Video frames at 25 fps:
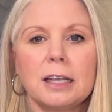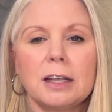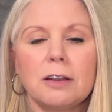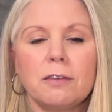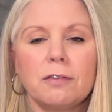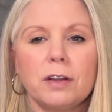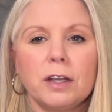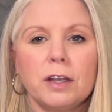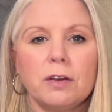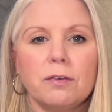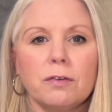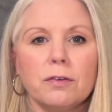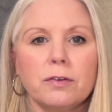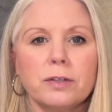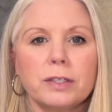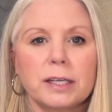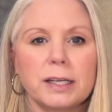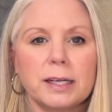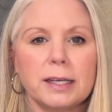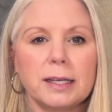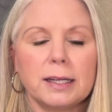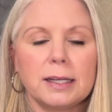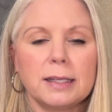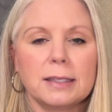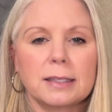evening
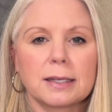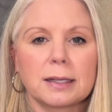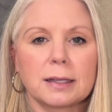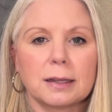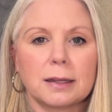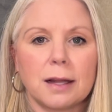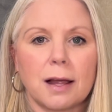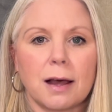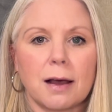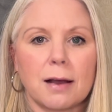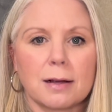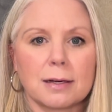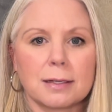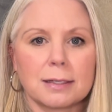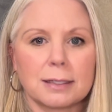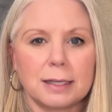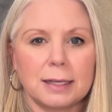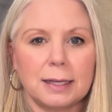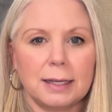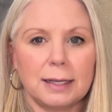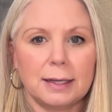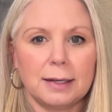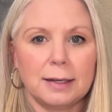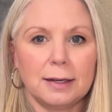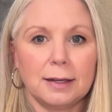routines locked
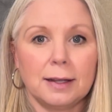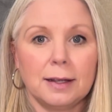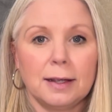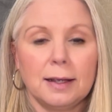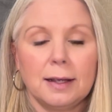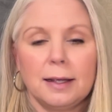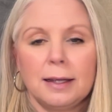in,